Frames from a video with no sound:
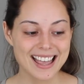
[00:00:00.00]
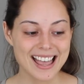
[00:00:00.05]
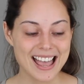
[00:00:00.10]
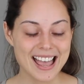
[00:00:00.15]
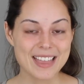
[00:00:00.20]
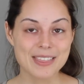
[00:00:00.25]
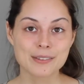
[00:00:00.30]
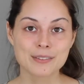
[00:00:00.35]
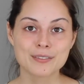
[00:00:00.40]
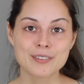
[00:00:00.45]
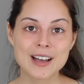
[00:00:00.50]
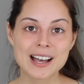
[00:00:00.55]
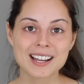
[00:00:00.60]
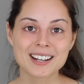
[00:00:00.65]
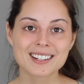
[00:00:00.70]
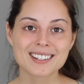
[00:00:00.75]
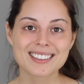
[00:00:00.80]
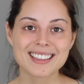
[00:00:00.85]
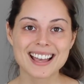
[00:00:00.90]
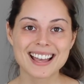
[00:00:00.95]
and the
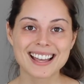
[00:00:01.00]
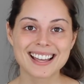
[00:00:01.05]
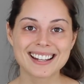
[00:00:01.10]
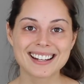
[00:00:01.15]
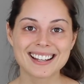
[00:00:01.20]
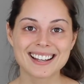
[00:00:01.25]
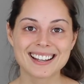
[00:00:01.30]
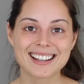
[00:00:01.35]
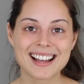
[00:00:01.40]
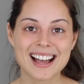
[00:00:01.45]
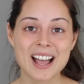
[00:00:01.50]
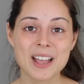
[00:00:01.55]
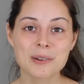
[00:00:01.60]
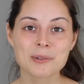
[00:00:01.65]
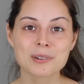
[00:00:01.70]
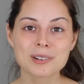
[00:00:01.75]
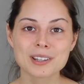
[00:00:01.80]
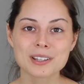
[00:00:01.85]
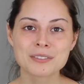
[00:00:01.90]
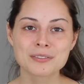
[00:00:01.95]
fact that I
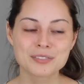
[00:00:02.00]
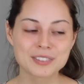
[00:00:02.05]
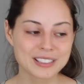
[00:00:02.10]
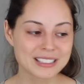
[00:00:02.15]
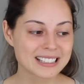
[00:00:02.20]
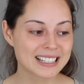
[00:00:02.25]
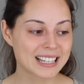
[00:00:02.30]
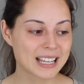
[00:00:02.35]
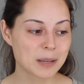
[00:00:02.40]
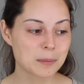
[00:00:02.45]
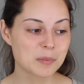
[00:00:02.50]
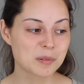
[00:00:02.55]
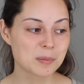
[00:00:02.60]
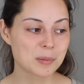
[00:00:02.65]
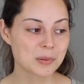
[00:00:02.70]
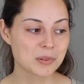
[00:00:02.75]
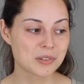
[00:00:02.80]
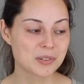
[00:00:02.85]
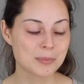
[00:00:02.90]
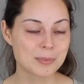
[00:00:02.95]
really feel like I'm
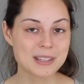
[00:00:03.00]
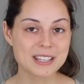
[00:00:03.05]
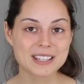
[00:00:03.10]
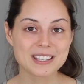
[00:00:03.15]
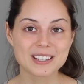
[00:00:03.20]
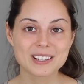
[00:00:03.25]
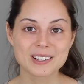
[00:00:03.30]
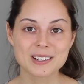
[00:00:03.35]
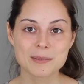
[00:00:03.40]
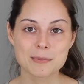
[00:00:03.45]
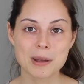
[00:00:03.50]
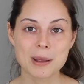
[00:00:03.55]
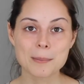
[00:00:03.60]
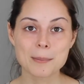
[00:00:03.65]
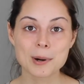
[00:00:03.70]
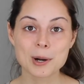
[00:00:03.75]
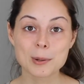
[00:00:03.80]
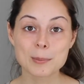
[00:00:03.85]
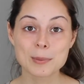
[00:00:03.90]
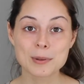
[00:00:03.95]
supposed to be here, and my
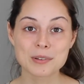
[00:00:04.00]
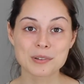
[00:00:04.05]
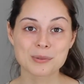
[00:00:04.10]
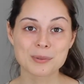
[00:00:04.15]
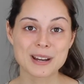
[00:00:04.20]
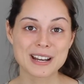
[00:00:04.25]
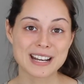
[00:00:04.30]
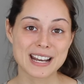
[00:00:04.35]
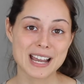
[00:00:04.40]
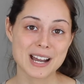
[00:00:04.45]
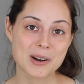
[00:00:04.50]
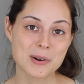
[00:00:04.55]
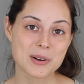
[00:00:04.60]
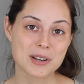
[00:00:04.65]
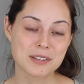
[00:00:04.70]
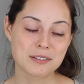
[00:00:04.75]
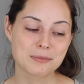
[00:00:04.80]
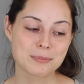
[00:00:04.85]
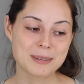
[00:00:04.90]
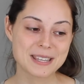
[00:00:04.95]
purpose right now
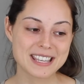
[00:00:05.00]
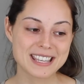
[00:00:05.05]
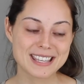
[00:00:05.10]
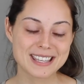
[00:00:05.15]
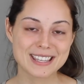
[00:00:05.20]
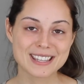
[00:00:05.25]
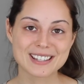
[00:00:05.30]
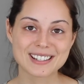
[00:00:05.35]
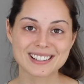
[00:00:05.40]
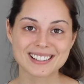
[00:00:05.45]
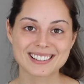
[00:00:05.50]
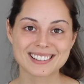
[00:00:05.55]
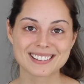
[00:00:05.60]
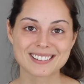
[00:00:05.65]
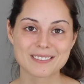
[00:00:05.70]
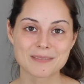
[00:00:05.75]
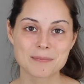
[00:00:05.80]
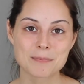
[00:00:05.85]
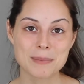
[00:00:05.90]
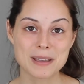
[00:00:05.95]
is being here
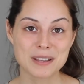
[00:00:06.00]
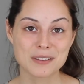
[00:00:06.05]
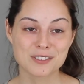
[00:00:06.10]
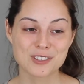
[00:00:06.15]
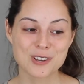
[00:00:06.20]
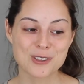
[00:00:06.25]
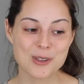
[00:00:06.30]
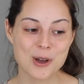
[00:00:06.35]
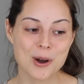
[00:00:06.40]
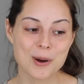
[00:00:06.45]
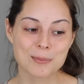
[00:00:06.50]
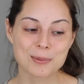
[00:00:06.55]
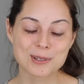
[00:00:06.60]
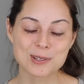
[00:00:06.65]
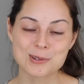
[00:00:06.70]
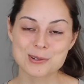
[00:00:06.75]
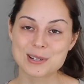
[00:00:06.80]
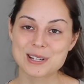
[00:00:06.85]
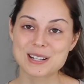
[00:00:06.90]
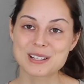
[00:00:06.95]
based on the
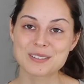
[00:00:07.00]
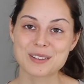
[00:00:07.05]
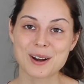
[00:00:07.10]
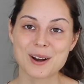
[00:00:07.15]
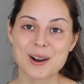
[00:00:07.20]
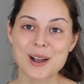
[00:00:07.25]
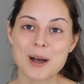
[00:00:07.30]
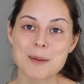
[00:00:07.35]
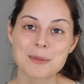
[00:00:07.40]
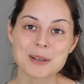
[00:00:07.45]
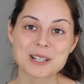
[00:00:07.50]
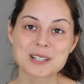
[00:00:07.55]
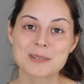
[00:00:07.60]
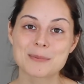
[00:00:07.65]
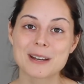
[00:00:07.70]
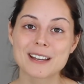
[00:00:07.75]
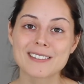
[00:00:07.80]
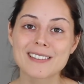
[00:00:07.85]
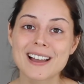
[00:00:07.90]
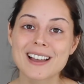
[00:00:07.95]
opportunities that are coming into
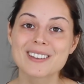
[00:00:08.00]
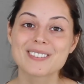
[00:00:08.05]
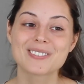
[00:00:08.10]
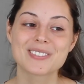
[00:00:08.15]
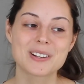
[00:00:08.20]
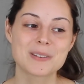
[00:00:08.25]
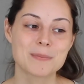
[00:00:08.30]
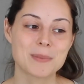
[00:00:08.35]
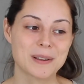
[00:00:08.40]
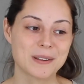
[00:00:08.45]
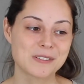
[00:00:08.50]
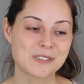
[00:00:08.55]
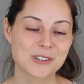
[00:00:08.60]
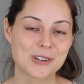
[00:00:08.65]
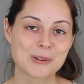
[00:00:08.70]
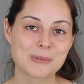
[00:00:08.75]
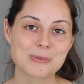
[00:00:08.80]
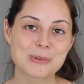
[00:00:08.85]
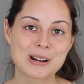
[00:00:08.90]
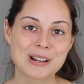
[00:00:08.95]
my life and based
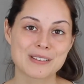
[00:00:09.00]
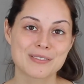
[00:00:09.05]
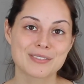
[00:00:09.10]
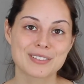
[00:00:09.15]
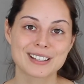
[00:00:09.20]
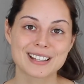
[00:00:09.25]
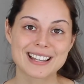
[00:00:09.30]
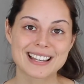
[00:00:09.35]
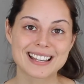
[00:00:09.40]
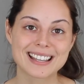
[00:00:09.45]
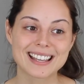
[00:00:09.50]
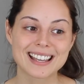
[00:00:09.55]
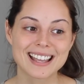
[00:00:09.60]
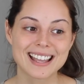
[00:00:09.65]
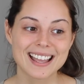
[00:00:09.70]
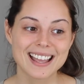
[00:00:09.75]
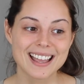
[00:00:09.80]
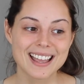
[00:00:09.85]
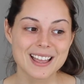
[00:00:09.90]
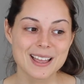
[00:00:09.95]
on what I feel like
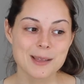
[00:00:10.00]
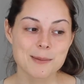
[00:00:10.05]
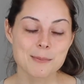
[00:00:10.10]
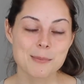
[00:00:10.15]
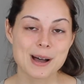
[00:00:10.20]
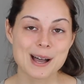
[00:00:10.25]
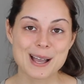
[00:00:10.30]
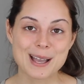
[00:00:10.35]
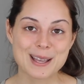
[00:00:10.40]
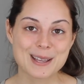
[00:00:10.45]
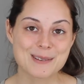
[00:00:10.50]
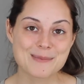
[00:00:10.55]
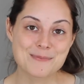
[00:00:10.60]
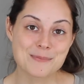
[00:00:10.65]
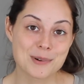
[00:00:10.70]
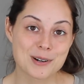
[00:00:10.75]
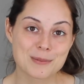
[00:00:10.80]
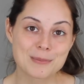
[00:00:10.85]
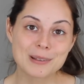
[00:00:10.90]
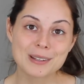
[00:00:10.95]
my
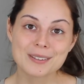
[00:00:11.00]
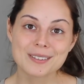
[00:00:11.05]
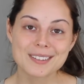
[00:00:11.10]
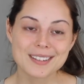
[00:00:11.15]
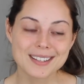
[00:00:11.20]
purpose